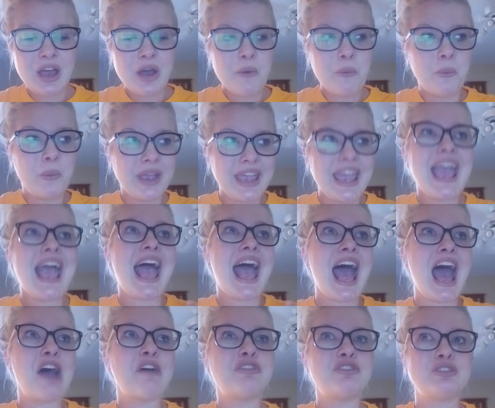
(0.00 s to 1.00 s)
we
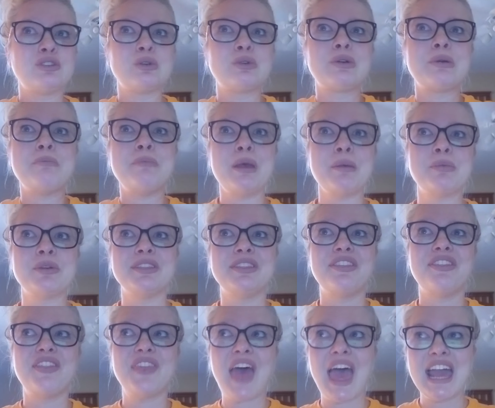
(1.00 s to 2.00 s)
have to remember
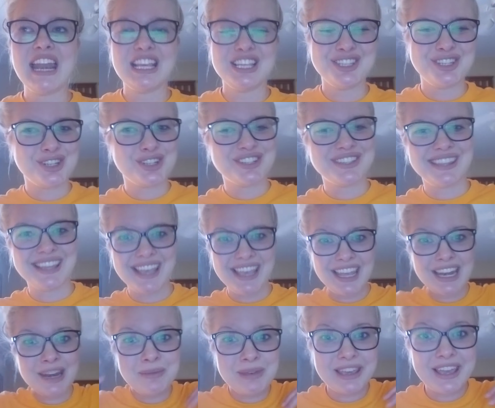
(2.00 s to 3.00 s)
that is just the
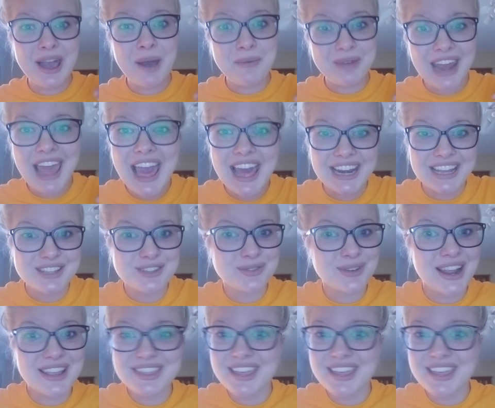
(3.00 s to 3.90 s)
enemy coming at us, right?